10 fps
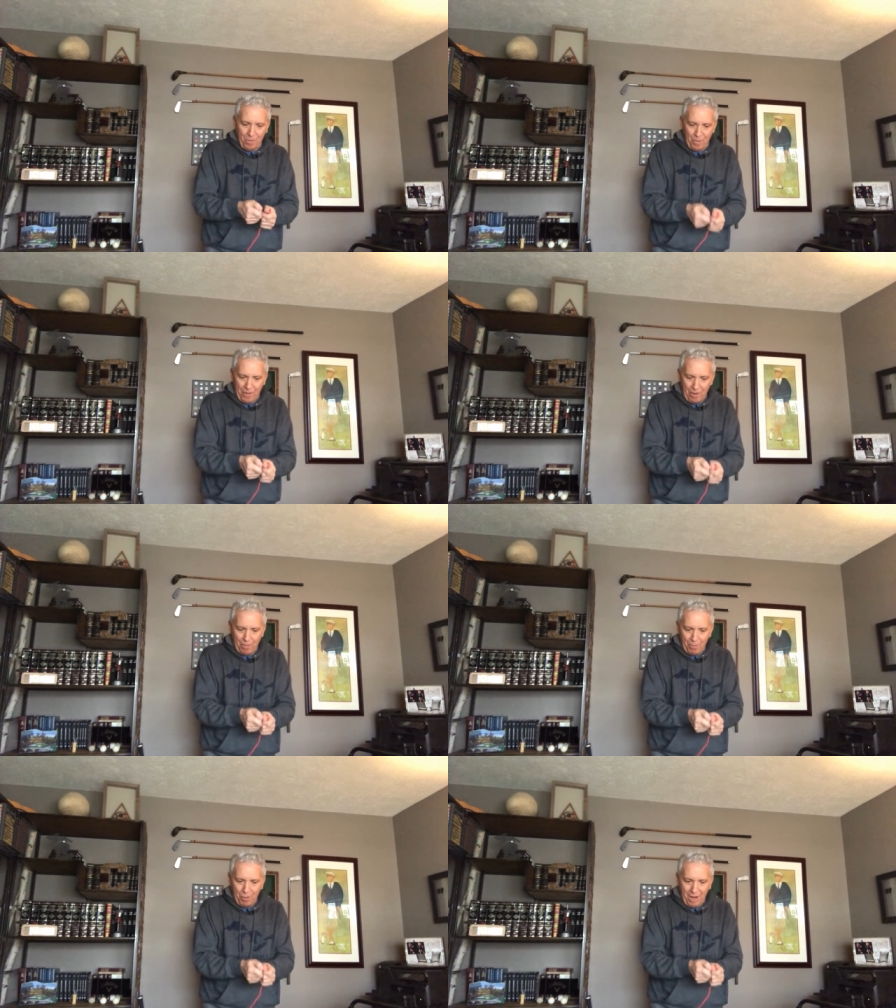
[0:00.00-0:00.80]
with our
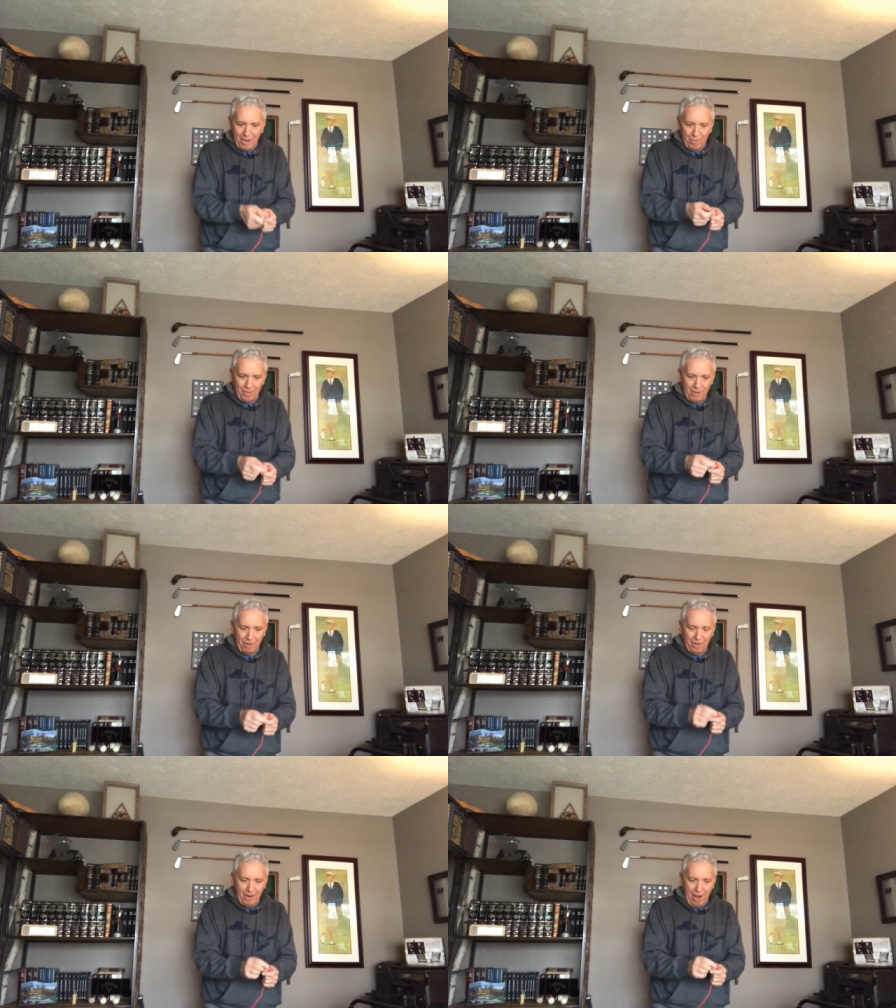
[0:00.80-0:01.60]
braid, with
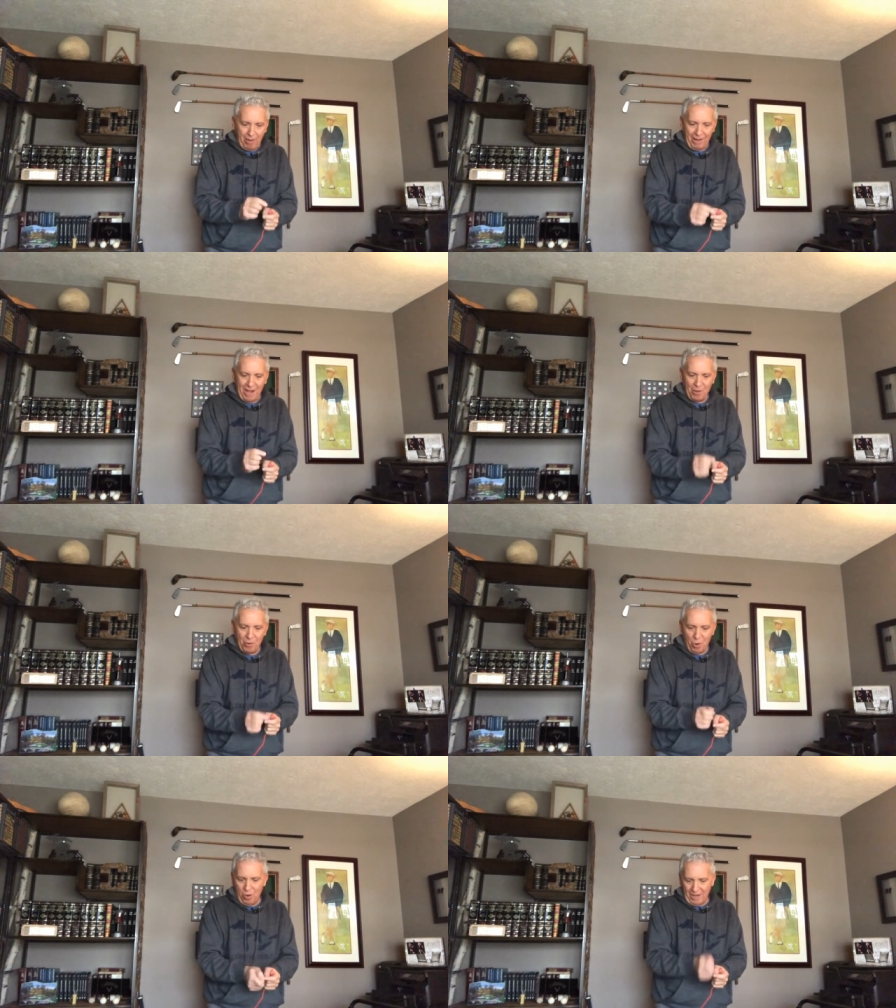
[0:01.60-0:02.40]
our, our
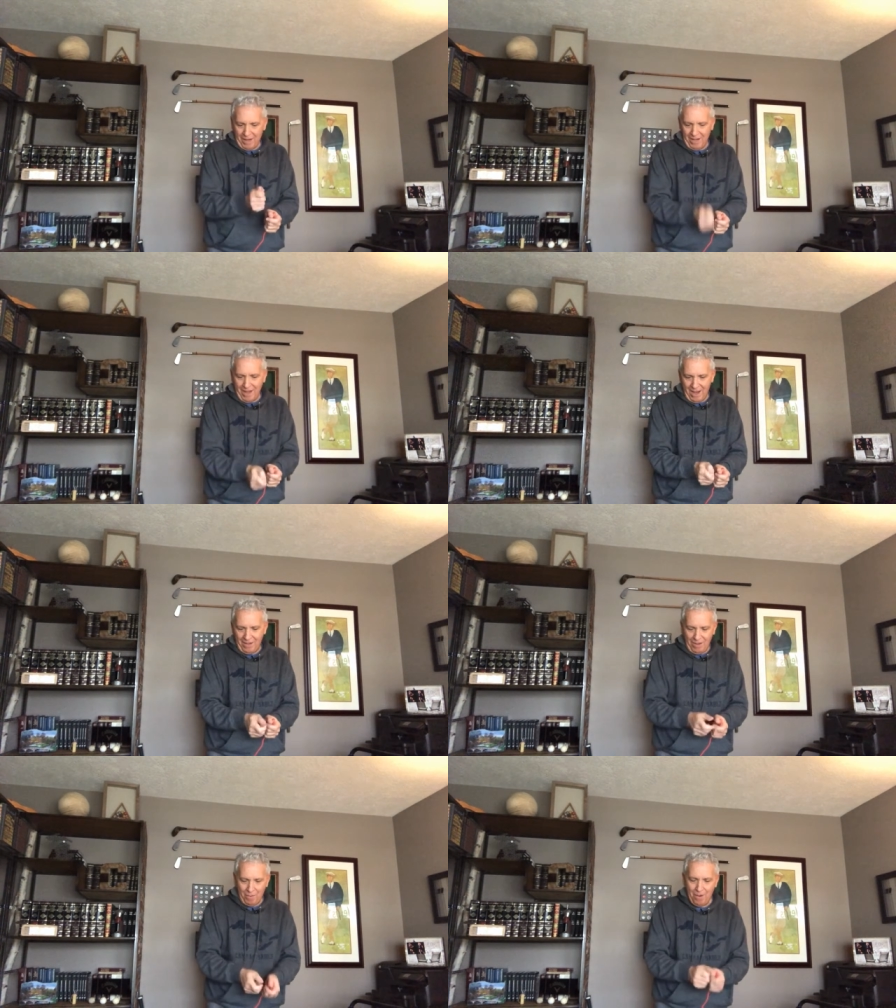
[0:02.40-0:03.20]
lanyard hook on the
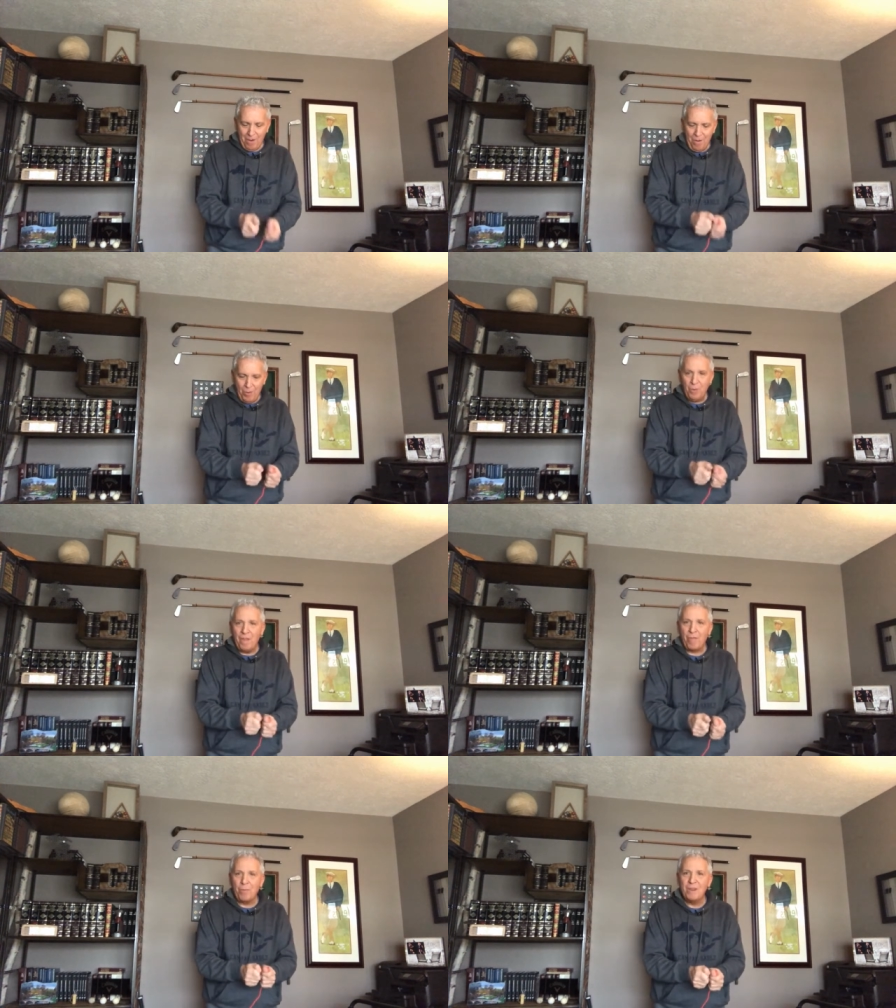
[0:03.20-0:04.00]
end and doing
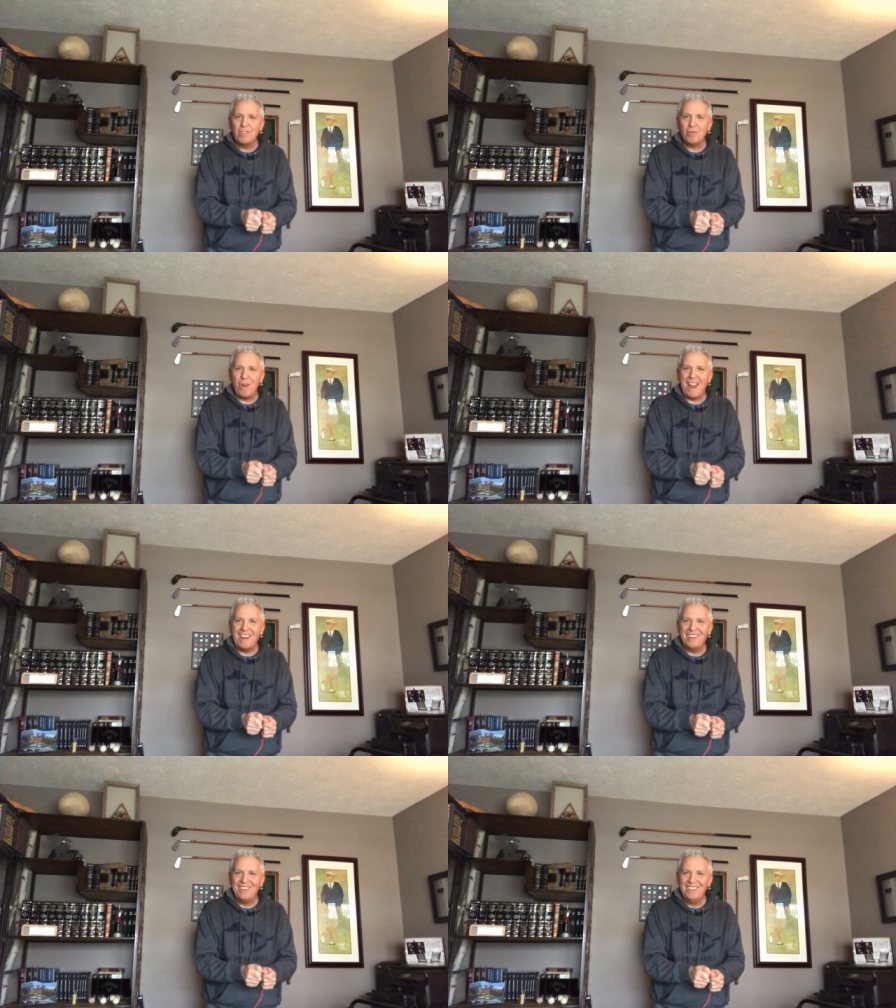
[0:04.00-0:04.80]
a three
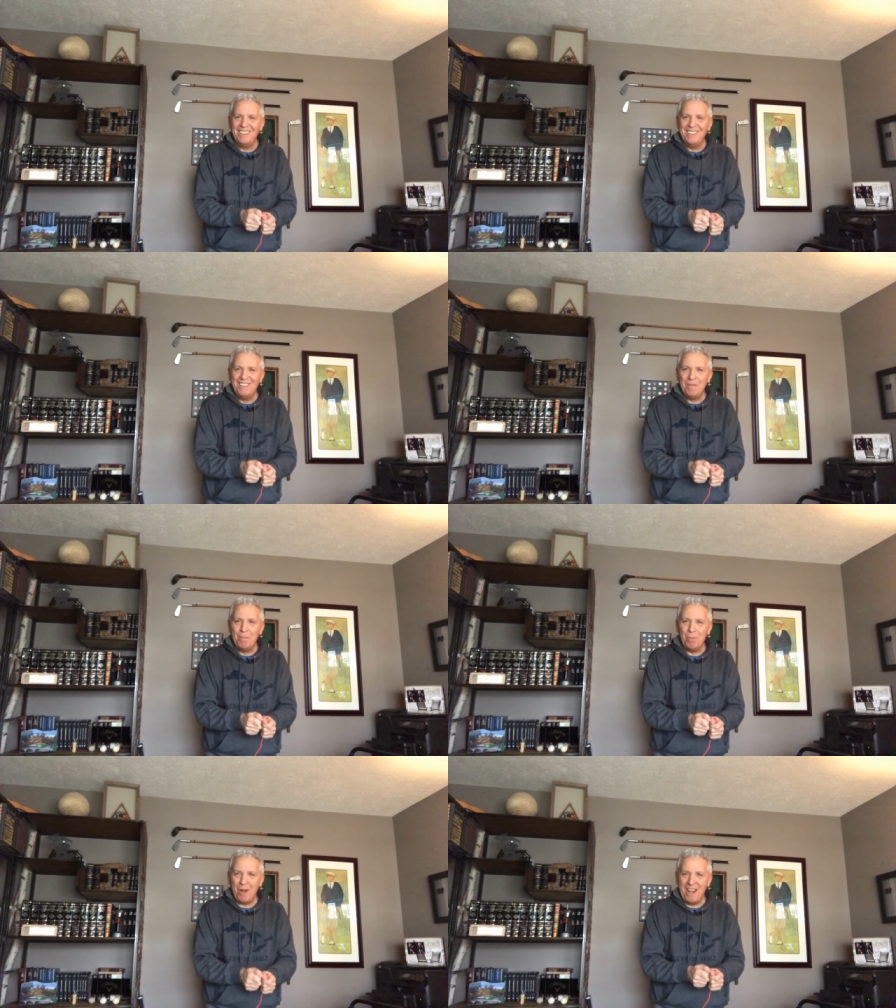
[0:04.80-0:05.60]
strand
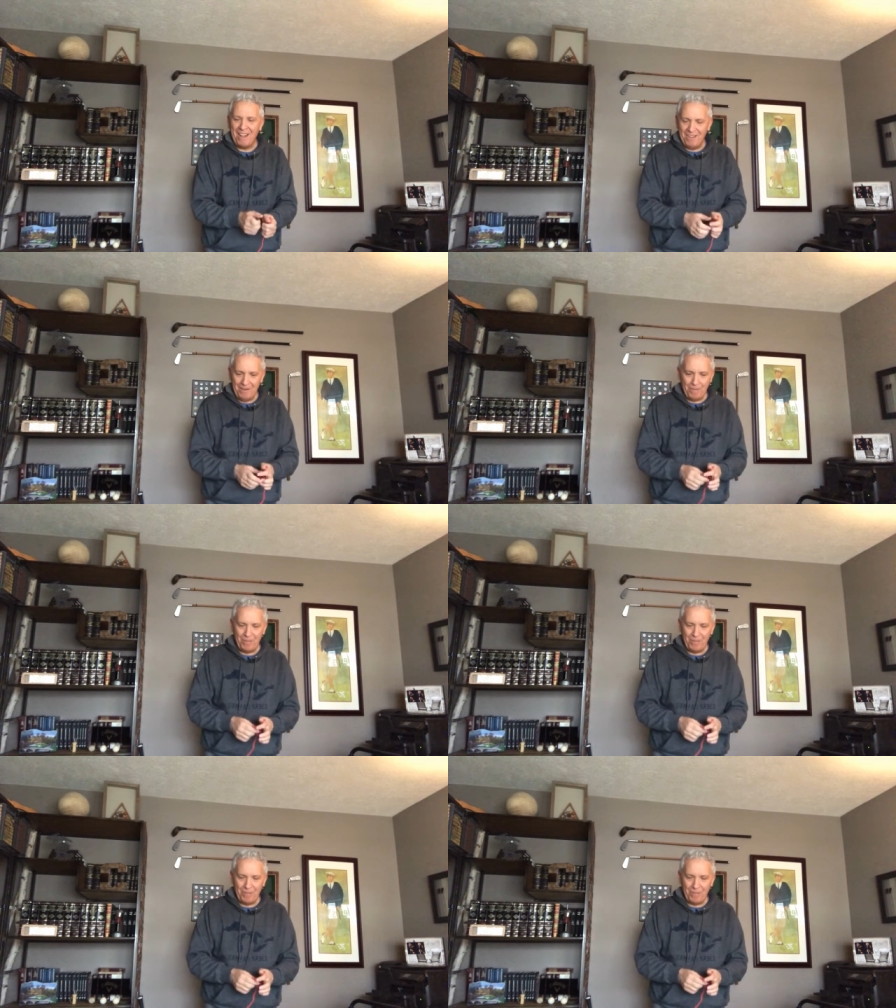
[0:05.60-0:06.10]
braid.